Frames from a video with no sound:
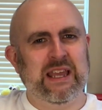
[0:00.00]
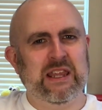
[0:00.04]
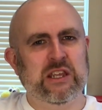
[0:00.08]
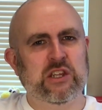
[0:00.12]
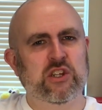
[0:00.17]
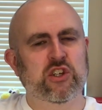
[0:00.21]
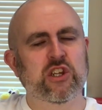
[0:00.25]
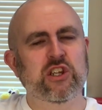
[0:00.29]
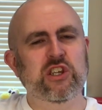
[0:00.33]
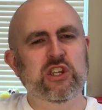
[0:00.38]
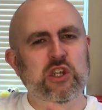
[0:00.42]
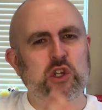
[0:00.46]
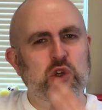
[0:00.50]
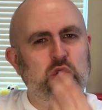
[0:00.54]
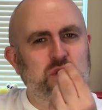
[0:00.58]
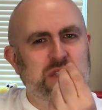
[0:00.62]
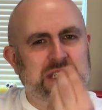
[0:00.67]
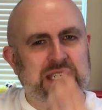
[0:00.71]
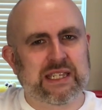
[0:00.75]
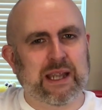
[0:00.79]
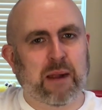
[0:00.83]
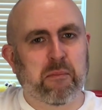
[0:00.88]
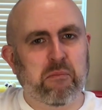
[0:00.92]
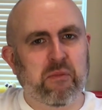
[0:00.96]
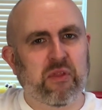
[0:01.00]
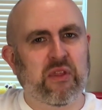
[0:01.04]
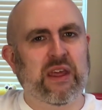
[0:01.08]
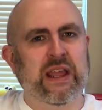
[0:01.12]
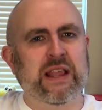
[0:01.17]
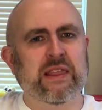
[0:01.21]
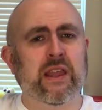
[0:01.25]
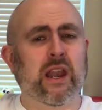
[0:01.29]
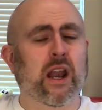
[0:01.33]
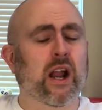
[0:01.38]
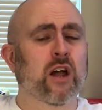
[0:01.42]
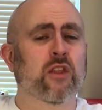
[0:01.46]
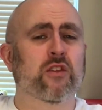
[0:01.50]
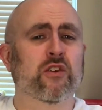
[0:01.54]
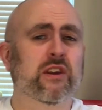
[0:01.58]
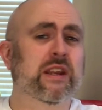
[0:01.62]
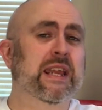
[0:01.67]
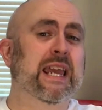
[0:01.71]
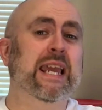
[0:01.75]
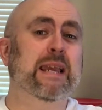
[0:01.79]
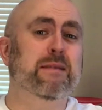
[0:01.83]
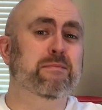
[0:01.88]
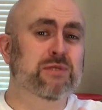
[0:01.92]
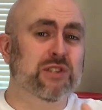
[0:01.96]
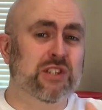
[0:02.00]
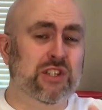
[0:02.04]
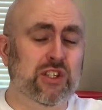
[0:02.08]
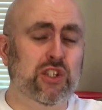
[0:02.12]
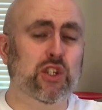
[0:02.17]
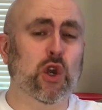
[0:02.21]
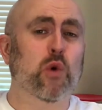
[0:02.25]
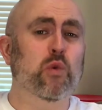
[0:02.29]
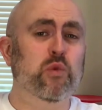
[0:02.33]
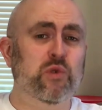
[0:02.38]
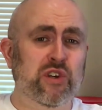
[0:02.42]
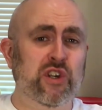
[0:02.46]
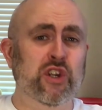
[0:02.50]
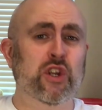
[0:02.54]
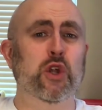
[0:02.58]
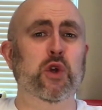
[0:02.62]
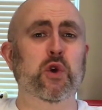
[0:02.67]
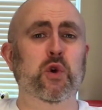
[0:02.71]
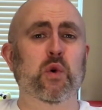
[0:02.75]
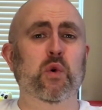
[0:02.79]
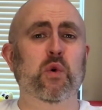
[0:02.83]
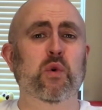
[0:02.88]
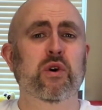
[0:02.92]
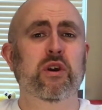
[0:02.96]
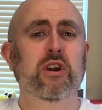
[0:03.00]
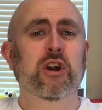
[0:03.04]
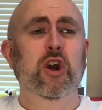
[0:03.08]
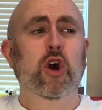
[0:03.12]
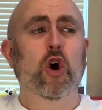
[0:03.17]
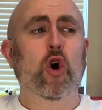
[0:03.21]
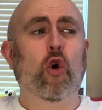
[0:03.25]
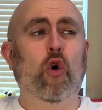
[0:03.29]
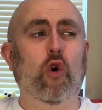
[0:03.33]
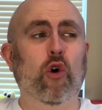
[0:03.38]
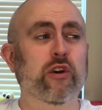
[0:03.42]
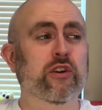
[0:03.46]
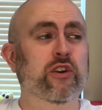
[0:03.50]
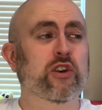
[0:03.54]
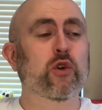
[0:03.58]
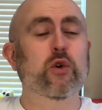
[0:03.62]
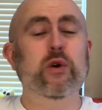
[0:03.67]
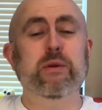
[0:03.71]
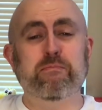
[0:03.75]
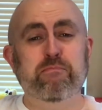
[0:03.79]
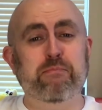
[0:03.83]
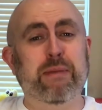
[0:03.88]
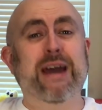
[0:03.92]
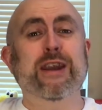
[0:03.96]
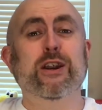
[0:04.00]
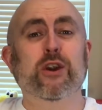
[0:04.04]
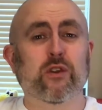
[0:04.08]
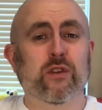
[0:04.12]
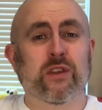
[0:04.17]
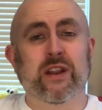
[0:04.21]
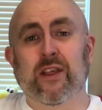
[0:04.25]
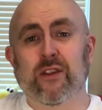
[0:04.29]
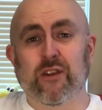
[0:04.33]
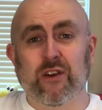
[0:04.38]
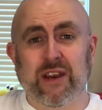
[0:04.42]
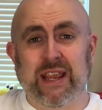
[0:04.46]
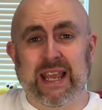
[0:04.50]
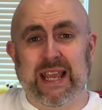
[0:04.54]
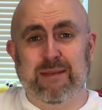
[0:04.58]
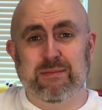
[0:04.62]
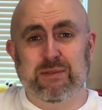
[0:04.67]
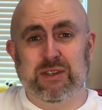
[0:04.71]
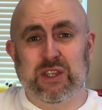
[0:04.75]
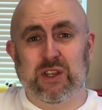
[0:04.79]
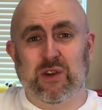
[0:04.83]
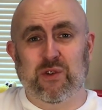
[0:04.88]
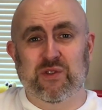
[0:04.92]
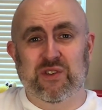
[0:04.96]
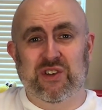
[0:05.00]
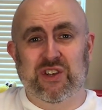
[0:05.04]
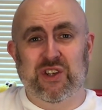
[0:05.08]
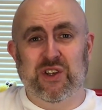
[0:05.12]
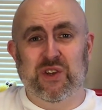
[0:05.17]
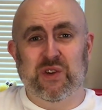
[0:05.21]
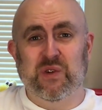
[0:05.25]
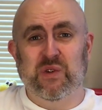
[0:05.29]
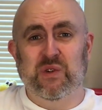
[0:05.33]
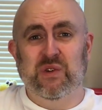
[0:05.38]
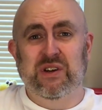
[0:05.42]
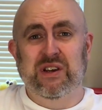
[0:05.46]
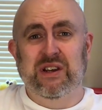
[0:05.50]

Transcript: It should do something that other games don't do, or do it better than other games don't do,